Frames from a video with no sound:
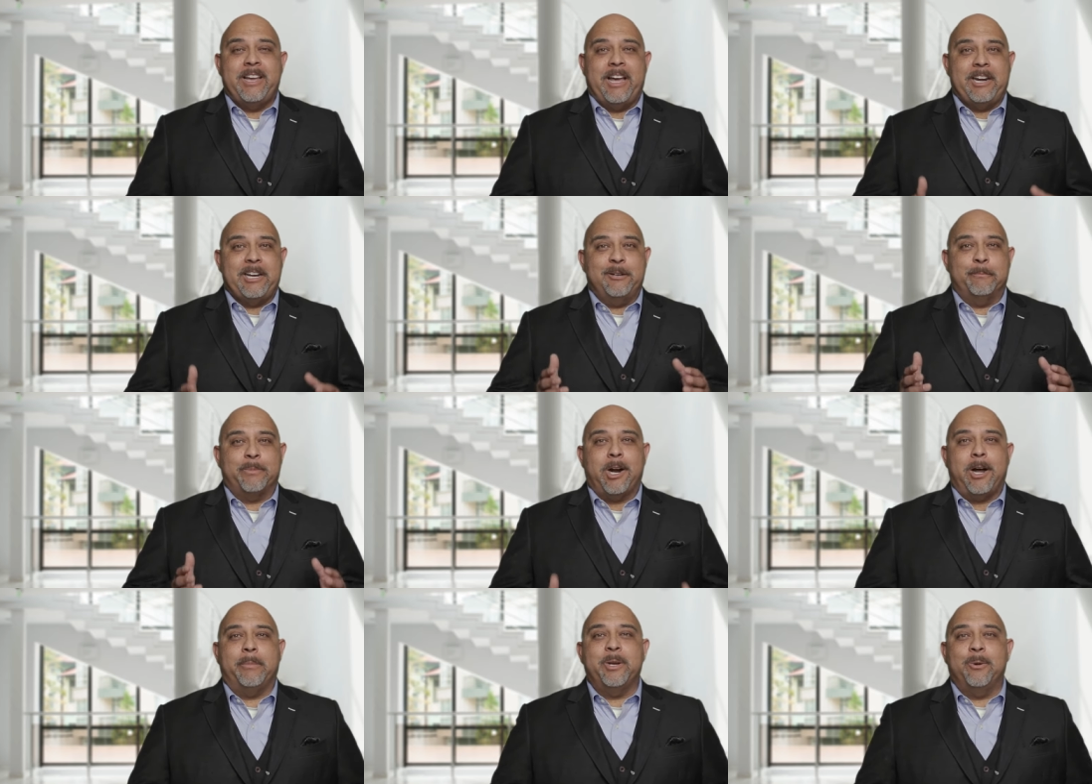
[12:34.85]
And you're
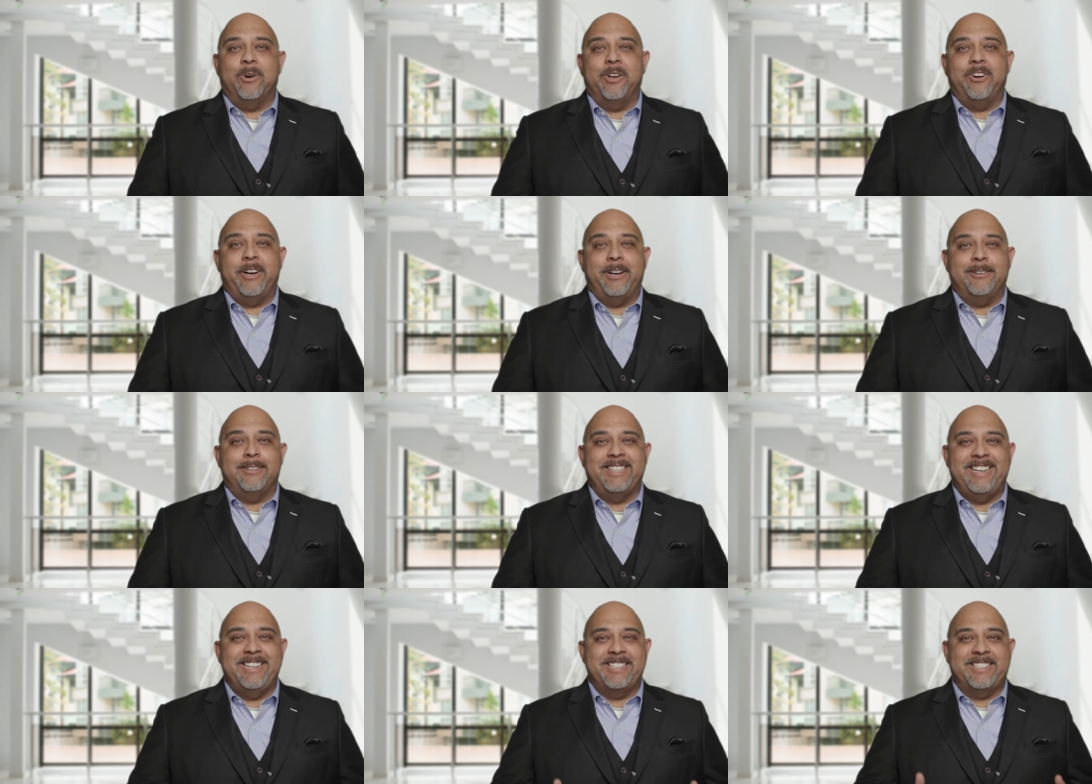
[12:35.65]
probably wondering,
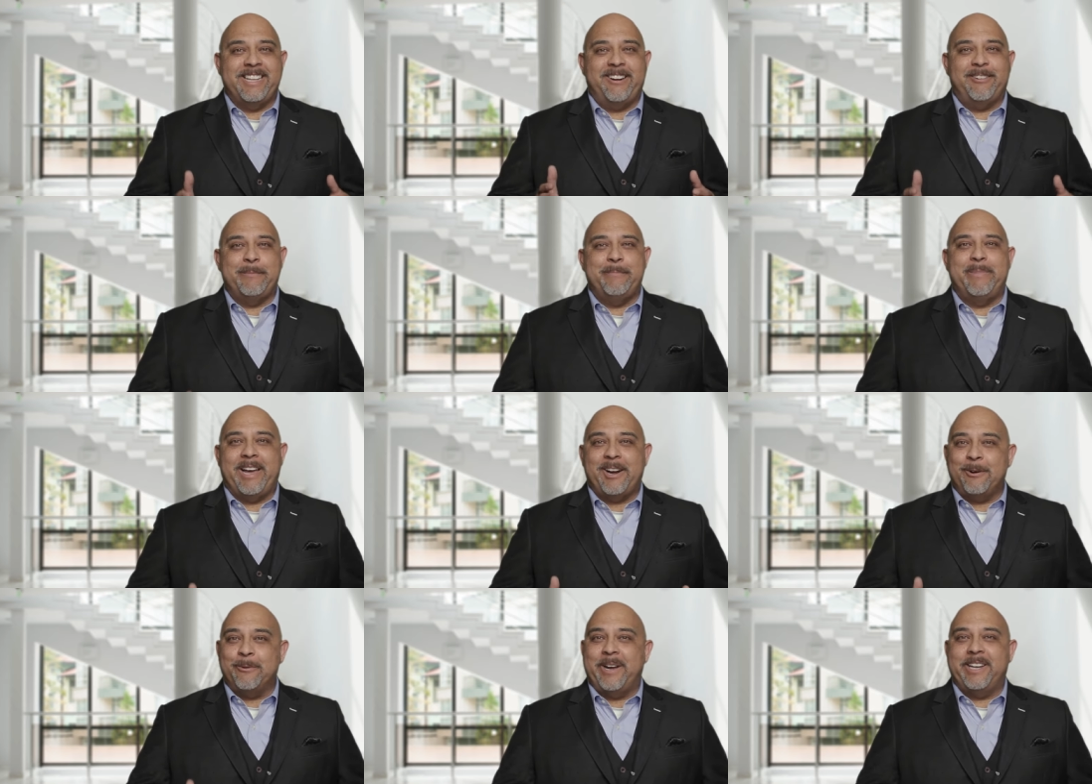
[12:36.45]
is there a
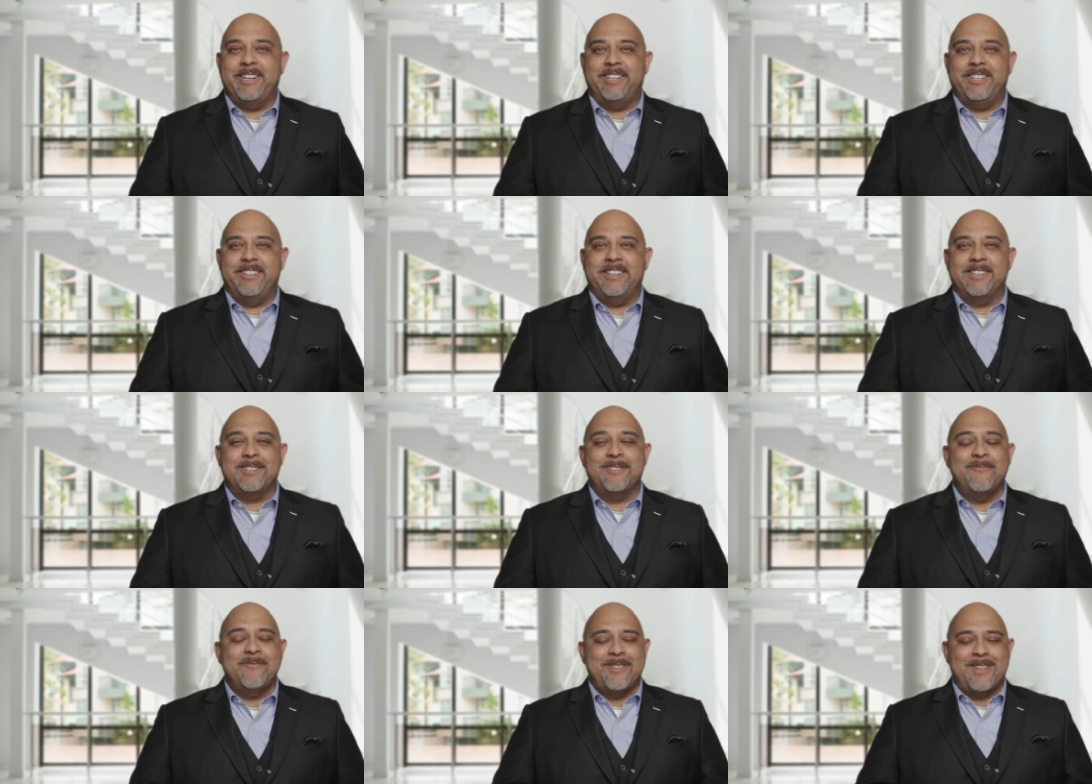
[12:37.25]
better way to do this?